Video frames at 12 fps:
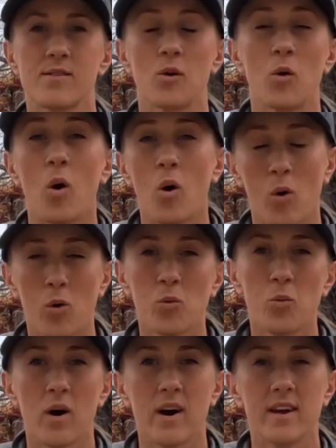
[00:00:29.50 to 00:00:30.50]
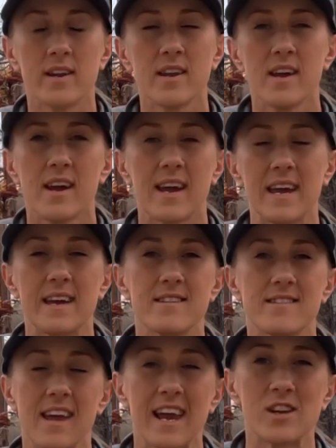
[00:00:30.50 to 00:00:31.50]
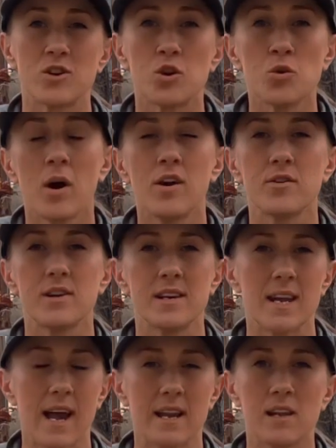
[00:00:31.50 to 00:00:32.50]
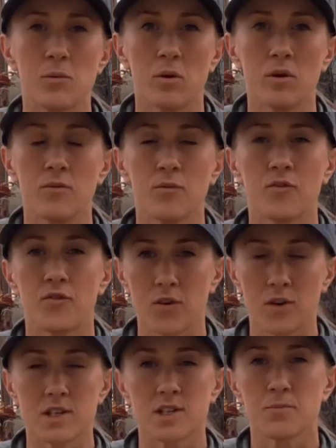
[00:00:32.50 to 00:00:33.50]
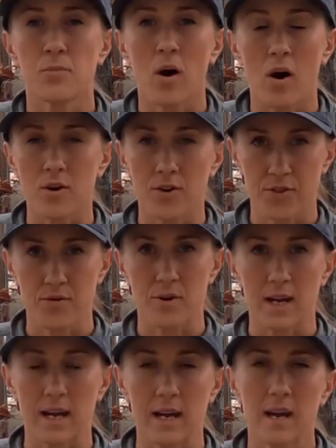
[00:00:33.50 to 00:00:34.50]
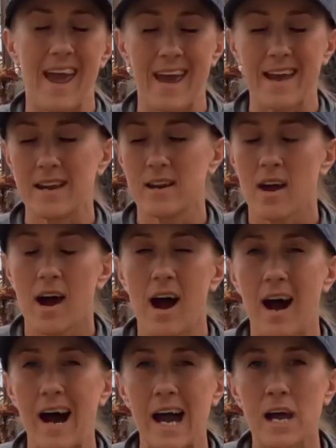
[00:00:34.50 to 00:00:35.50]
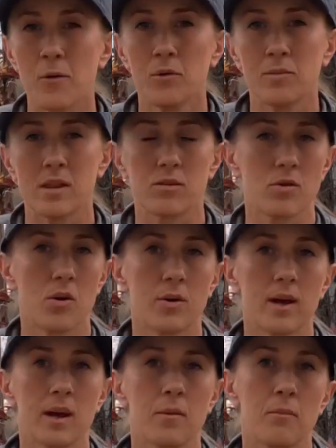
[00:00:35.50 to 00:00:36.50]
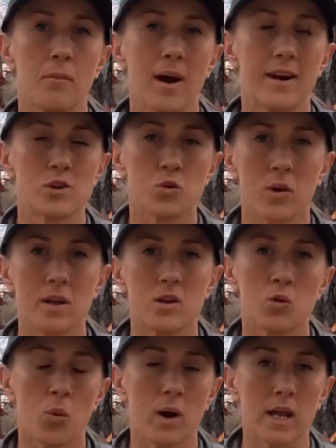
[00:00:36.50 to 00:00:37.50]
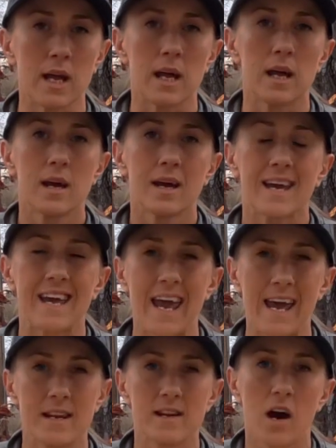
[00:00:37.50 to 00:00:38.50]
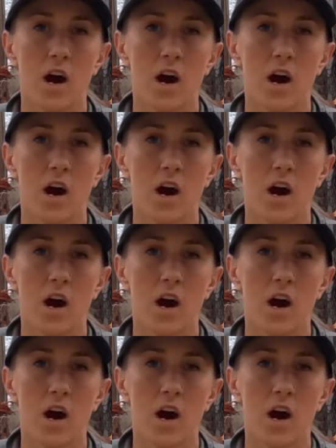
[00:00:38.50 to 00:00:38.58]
So hole 1 is a 291-foot par 3, and I will be throwing my 2020 Gannon